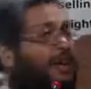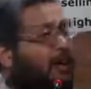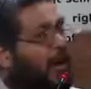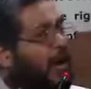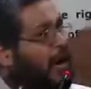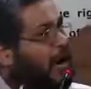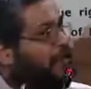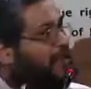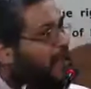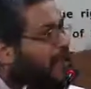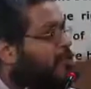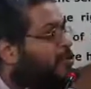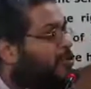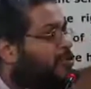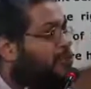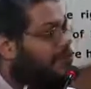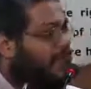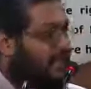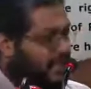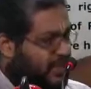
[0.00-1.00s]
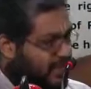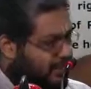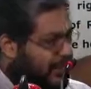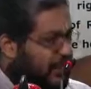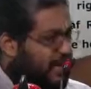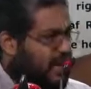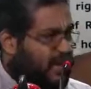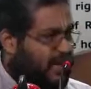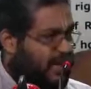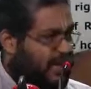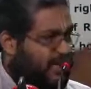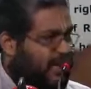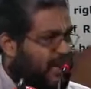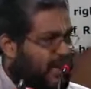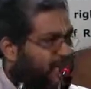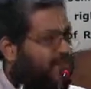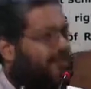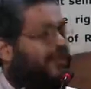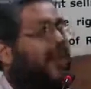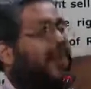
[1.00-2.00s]
Always have to do sensitivity
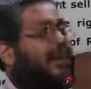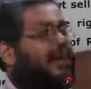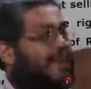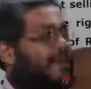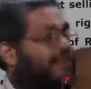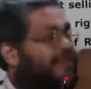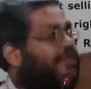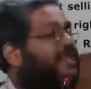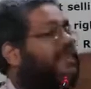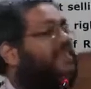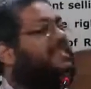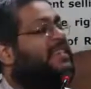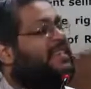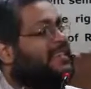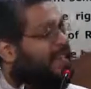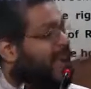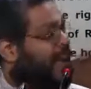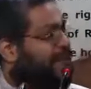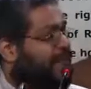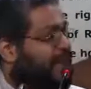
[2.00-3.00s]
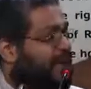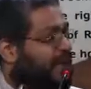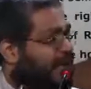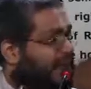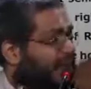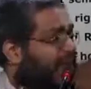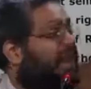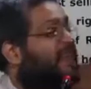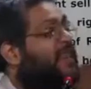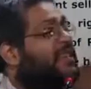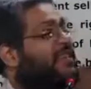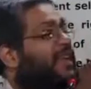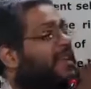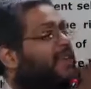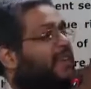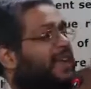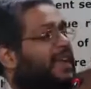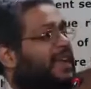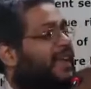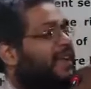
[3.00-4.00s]
analysis. What if this is happening? They will
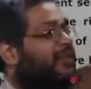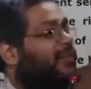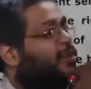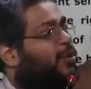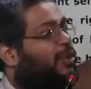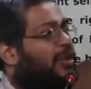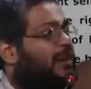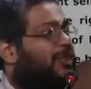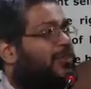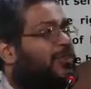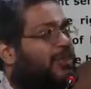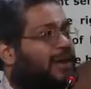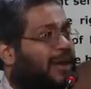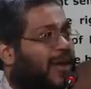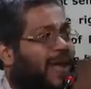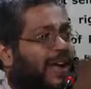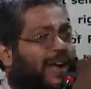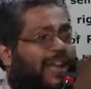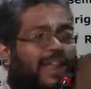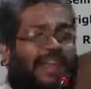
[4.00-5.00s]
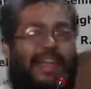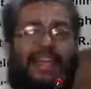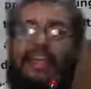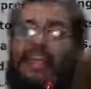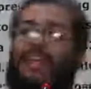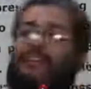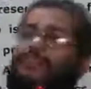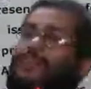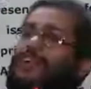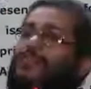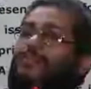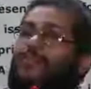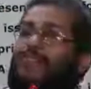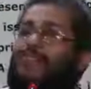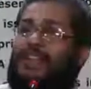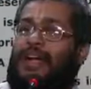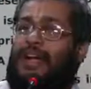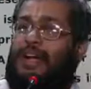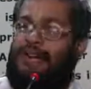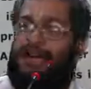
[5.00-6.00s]
be getting more and more clarity.
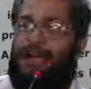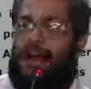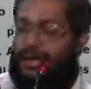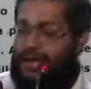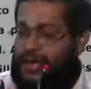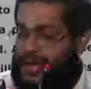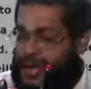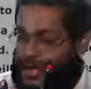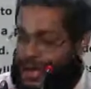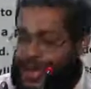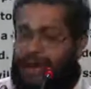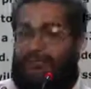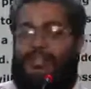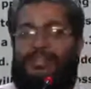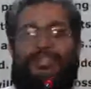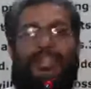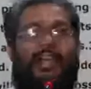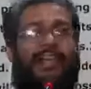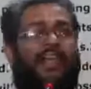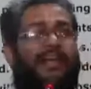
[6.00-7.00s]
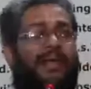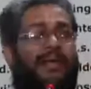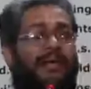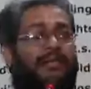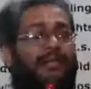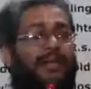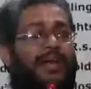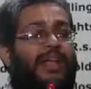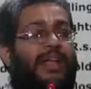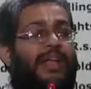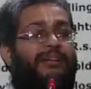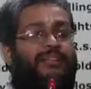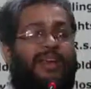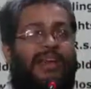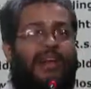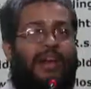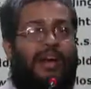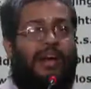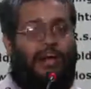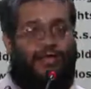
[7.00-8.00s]
Now, I am saying only a
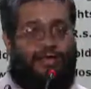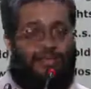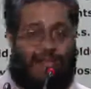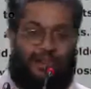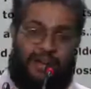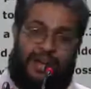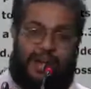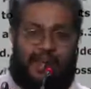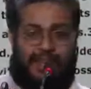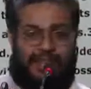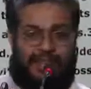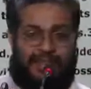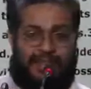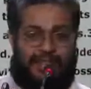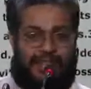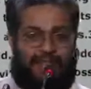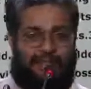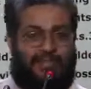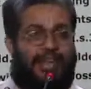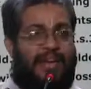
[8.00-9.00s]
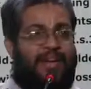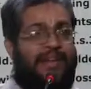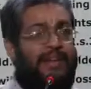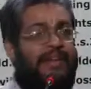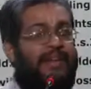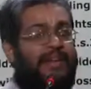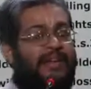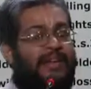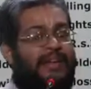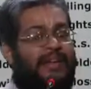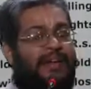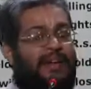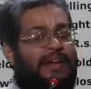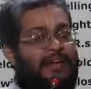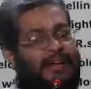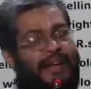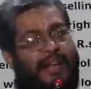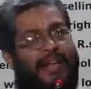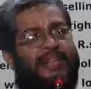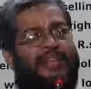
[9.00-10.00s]
way of reading the subject. Now,
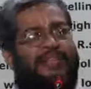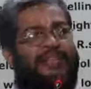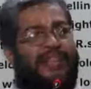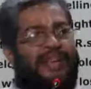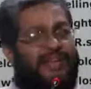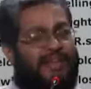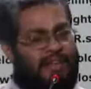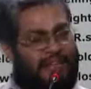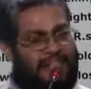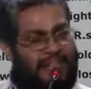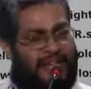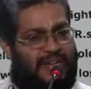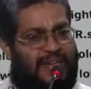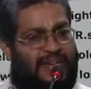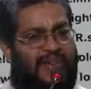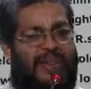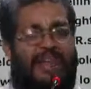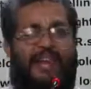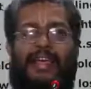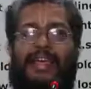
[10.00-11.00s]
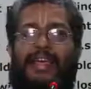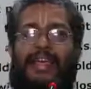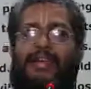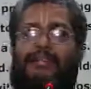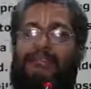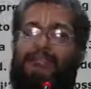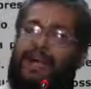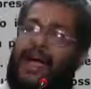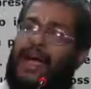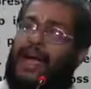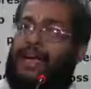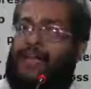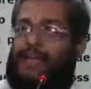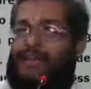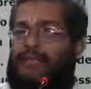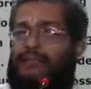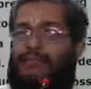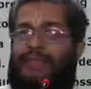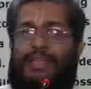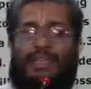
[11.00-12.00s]
culture generally bad.
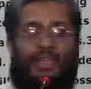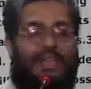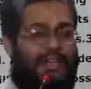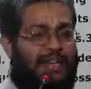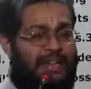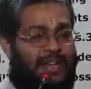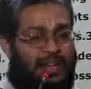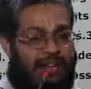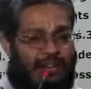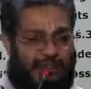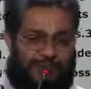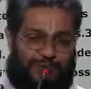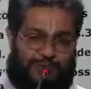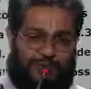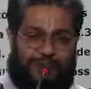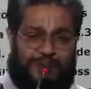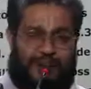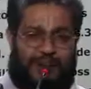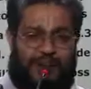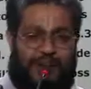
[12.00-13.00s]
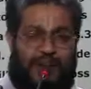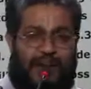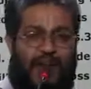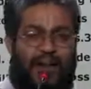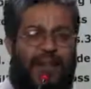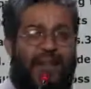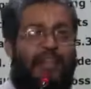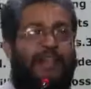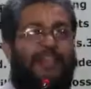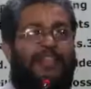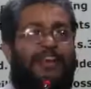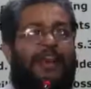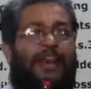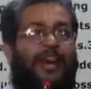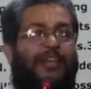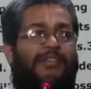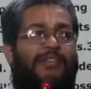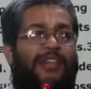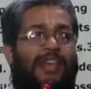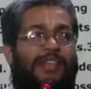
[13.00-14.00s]
Generally in schools and all, they
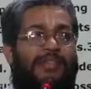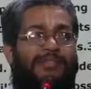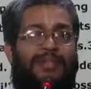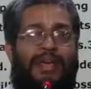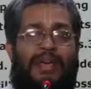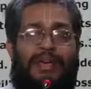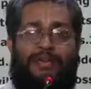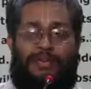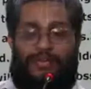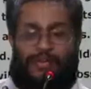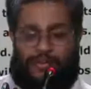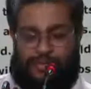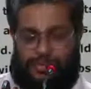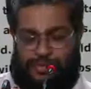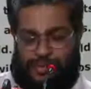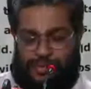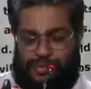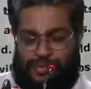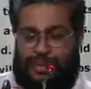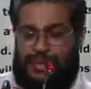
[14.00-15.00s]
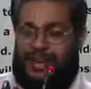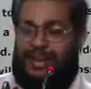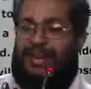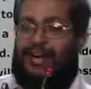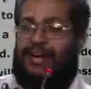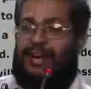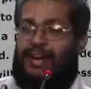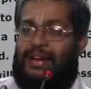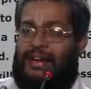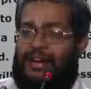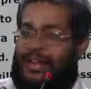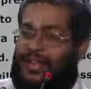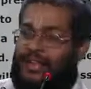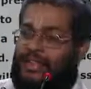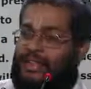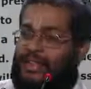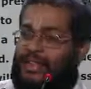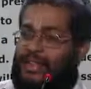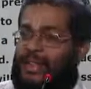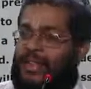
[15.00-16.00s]
always make you learn
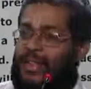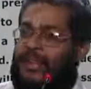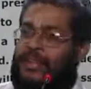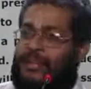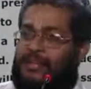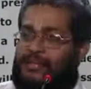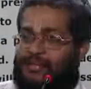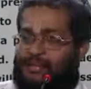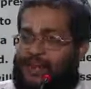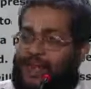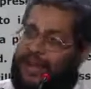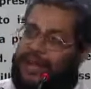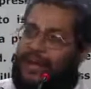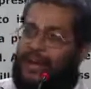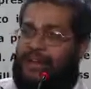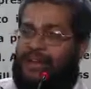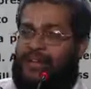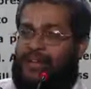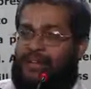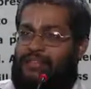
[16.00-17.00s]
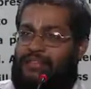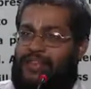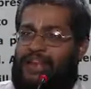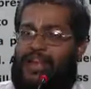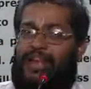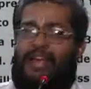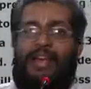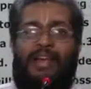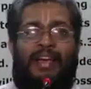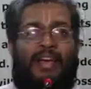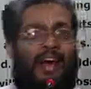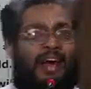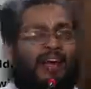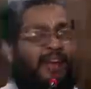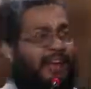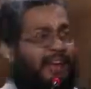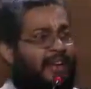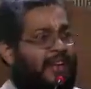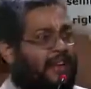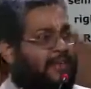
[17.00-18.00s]
everything in by-hearted way, and
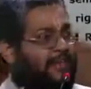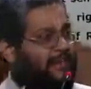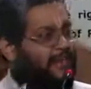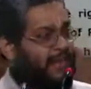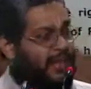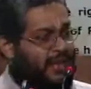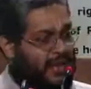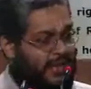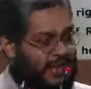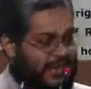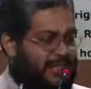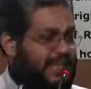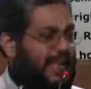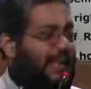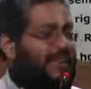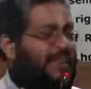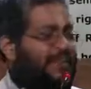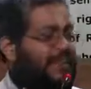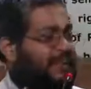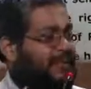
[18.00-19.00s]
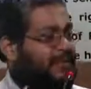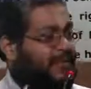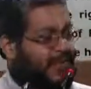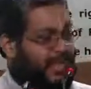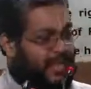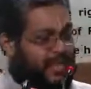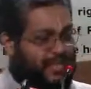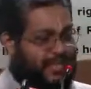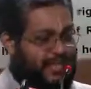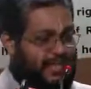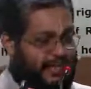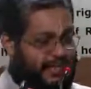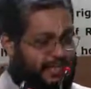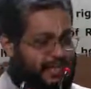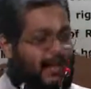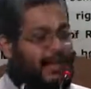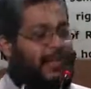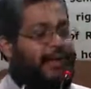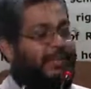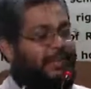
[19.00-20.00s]
it is only structure. Okay, this
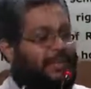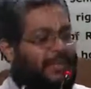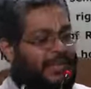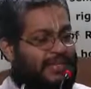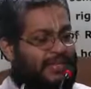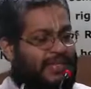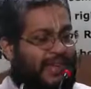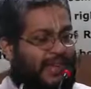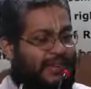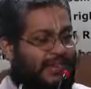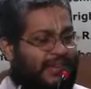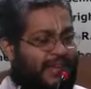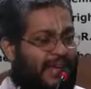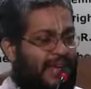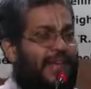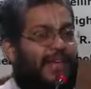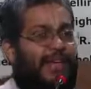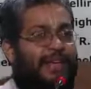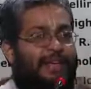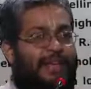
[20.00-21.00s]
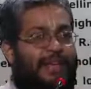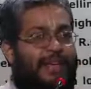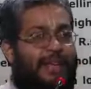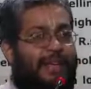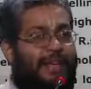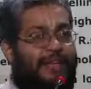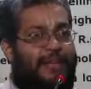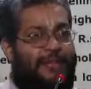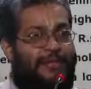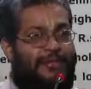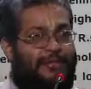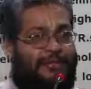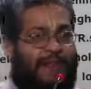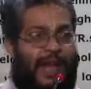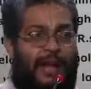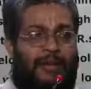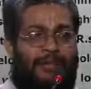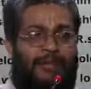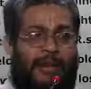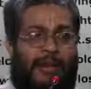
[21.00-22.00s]
problem, this answer. We either use
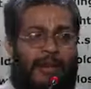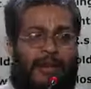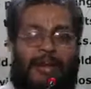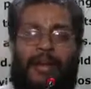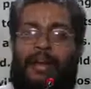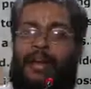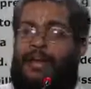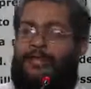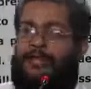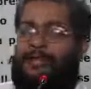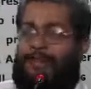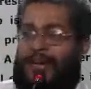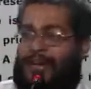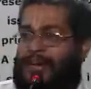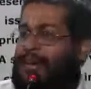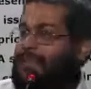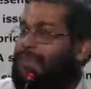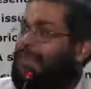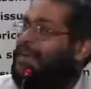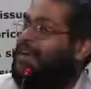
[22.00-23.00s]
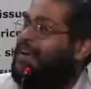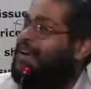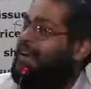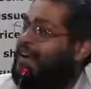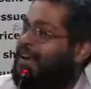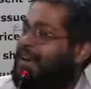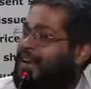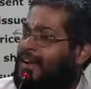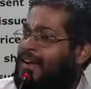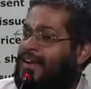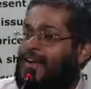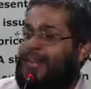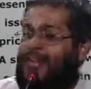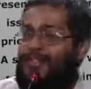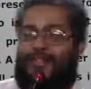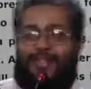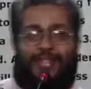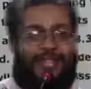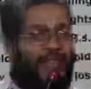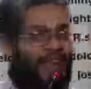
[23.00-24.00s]
calculator or we mug up. Right or not?
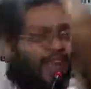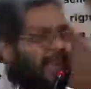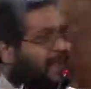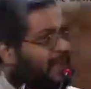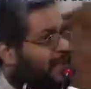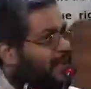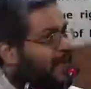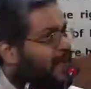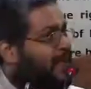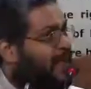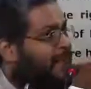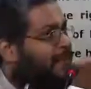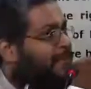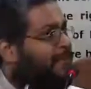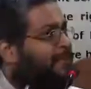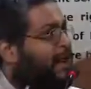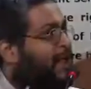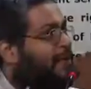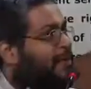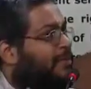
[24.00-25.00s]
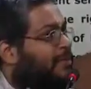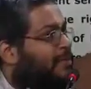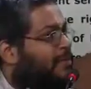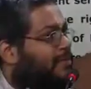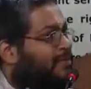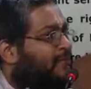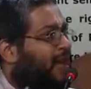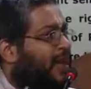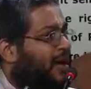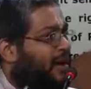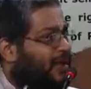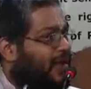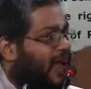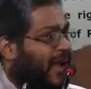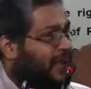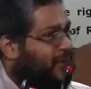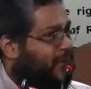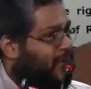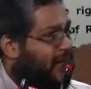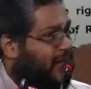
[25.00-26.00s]
So theory mug up, problem use what?
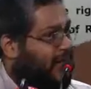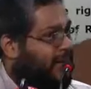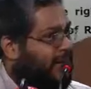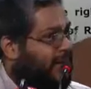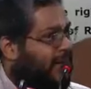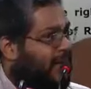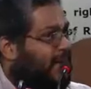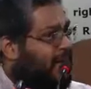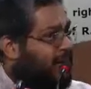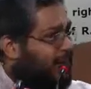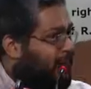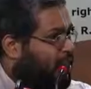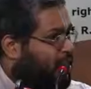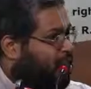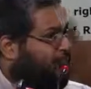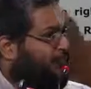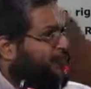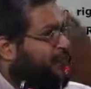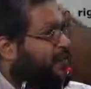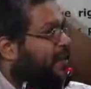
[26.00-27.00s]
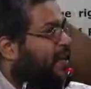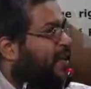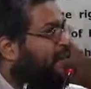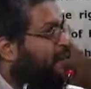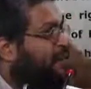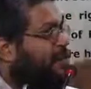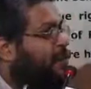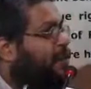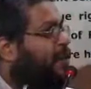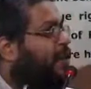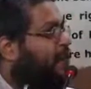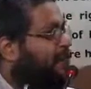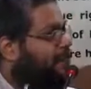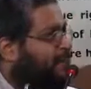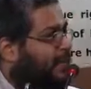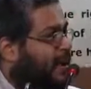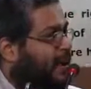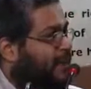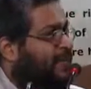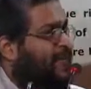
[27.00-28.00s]
Calculator. That should be fitting within what?
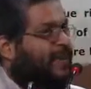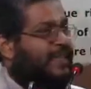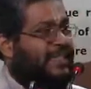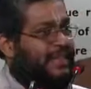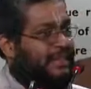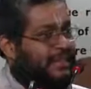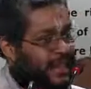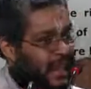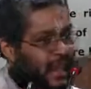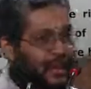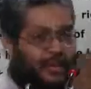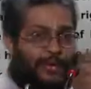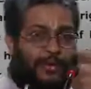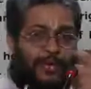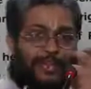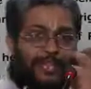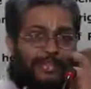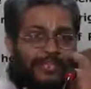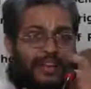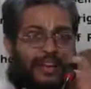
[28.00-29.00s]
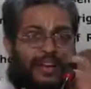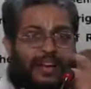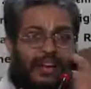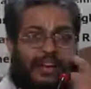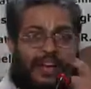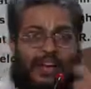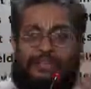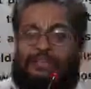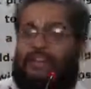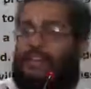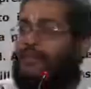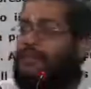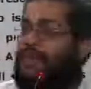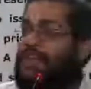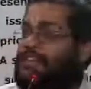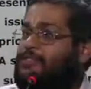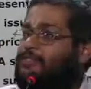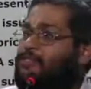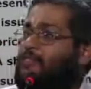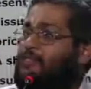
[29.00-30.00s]
Formats. Even accounts we learn that way only
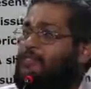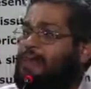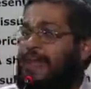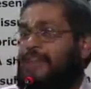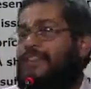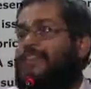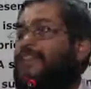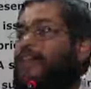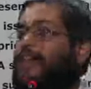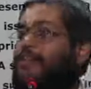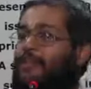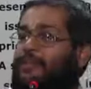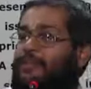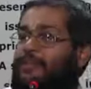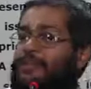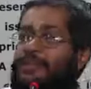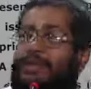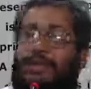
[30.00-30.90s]
in school. Yes or no?